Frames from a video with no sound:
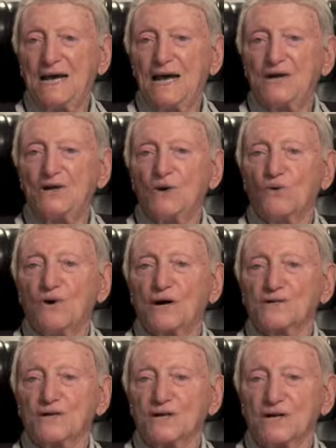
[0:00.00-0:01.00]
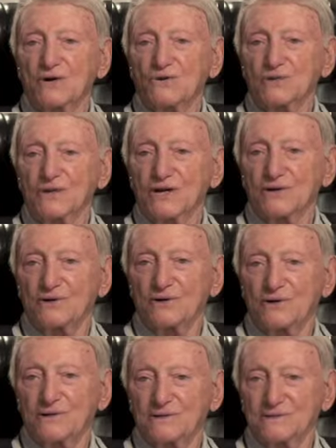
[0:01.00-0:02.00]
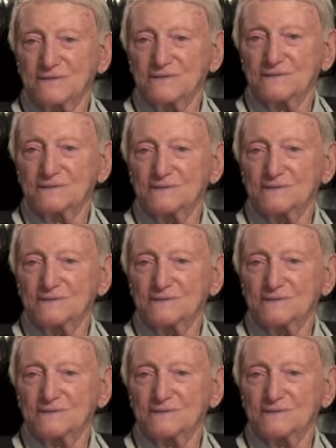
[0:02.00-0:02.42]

and no other clothing at all.